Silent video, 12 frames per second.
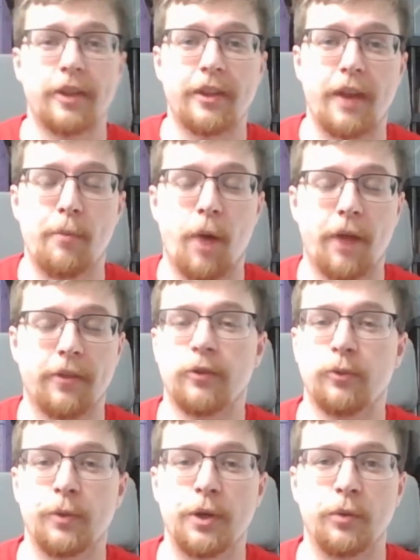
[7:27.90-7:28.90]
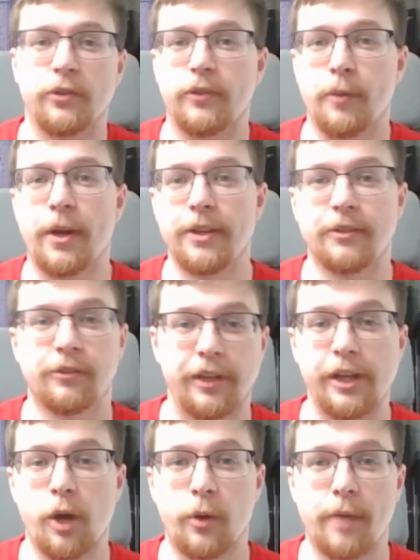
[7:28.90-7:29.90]
that I bought this week was somebody's
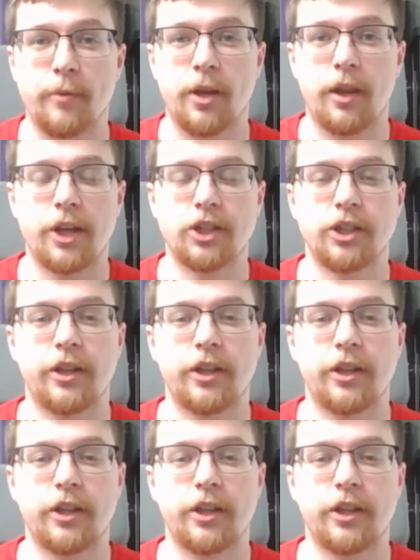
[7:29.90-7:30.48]
video game collection.